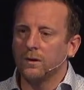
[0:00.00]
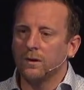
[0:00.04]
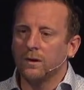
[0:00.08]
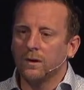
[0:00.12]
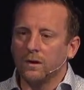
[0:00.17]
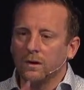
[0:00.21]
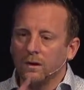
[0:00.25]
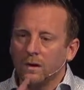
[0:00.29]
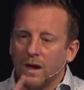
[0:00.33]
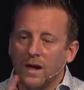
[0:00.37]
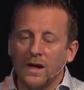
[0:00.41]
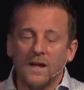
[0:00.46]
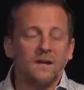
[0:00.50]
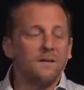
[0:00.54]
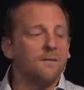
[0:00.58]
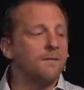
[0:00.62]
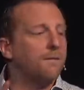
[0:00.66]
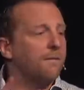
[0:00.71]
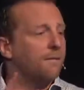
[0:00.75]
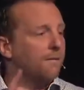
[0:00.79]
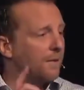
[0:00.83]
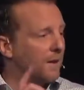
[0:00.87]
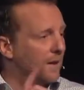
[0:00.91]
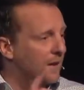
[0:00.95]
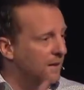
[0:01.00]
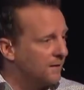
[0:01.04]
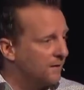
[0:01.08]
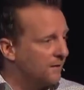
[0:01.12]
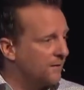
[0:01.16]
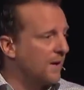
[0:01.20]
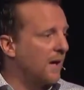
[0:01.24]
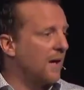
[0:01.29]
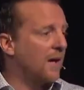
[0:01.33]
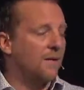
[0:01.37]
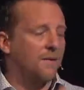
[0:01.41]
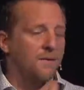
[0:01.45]
Life and
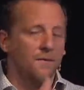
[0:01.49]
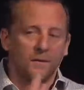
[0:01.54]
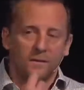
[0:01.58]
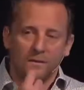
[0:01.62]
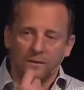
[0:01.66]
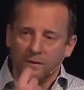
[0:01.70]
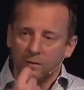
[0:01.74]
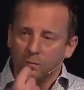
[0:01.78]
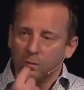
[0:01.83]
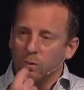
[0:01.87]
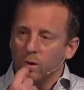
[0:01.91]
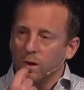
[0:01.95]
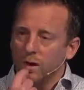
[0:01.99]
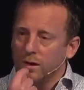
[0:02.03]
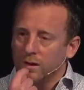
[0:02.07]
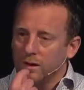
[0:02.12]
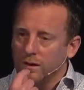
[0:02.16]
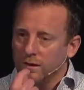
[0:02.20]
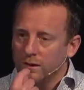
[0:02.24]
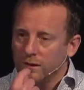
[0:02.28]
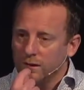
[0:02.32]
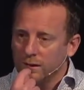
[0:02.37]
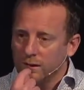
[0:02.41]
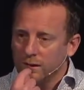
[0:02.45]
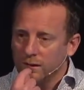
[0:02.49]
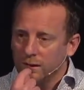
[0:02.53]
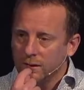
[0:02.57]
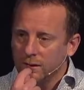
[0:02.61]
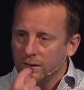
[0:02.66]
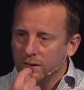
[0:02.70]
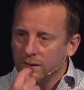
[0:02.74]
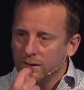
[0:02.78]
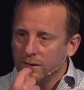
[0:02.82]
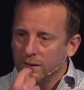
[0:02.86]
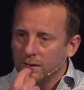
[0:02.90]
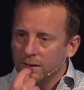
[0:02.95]
death is in what?
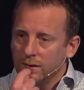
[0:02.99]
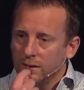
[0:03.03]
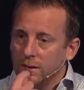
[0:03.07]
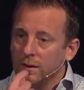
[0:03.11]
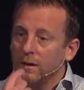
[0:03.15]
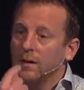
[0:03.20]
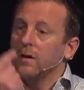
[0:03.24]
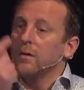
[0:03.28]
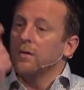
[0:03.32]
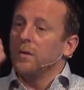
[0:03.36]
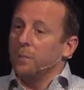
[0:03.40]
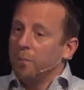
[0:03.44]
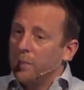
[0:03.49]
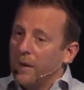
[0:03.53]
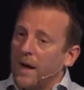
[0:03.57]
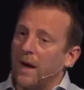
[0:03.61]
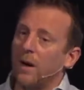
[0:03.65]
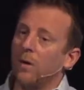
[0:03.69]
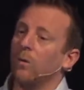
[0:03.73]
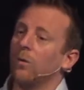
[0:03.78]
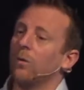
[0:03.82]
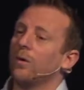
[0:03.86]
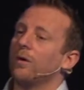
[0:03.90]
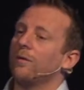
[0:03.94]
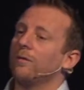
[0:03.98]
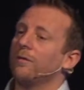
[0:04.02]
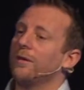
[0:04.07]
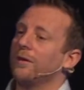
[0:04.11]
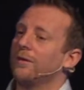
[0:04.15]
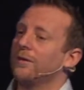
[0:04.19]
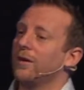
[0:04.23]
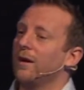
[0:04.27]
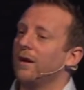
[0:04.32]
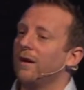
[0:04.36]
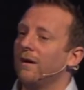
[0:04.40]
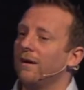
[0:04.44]
The power of the
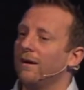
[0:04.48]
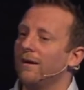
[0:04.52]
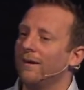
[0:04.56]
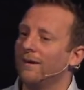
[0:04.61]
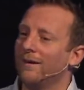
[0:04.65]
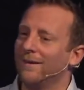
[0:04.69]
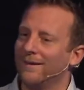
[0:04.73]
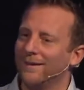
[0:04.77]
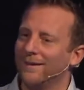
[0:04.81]
tongue.